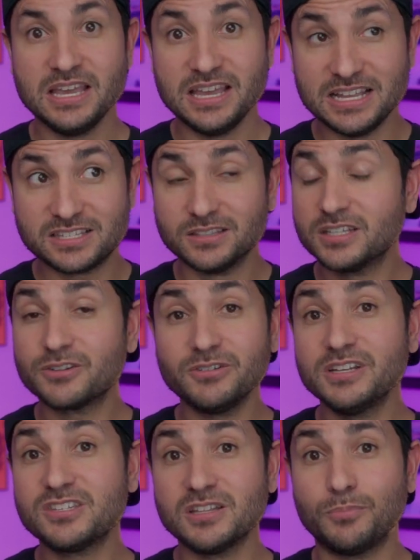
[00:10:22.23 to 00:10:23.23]
it's
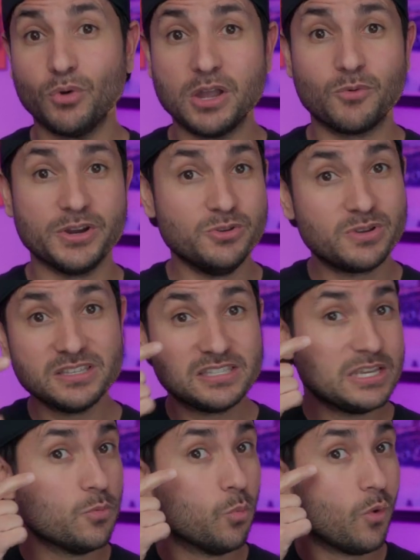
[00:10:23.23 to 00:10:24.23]
literally to the point where you can
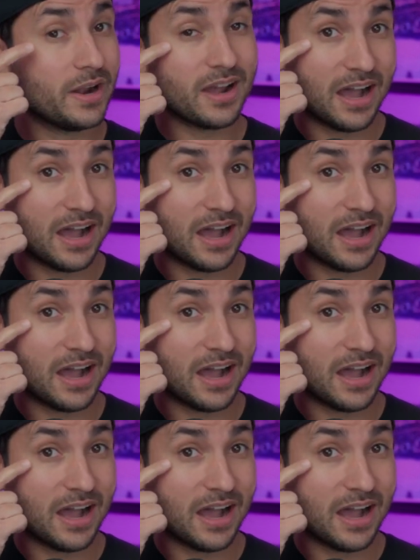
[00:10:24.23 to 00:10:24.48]
see one